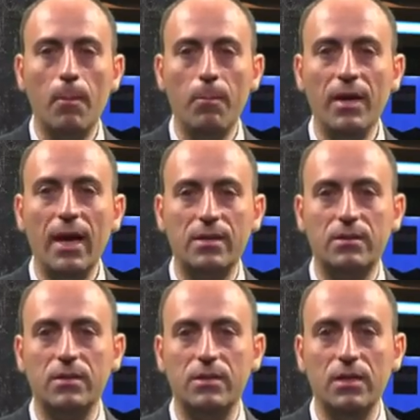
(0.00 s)

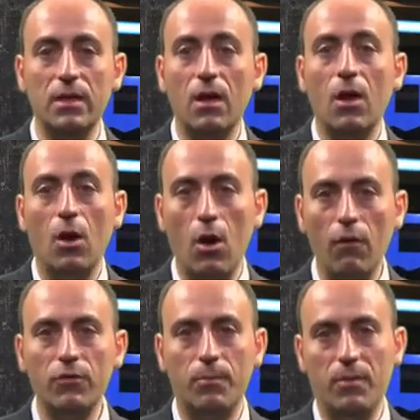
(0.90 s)
PSTC
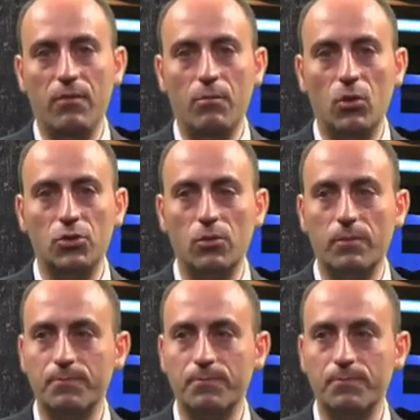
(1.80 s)
of the PV module.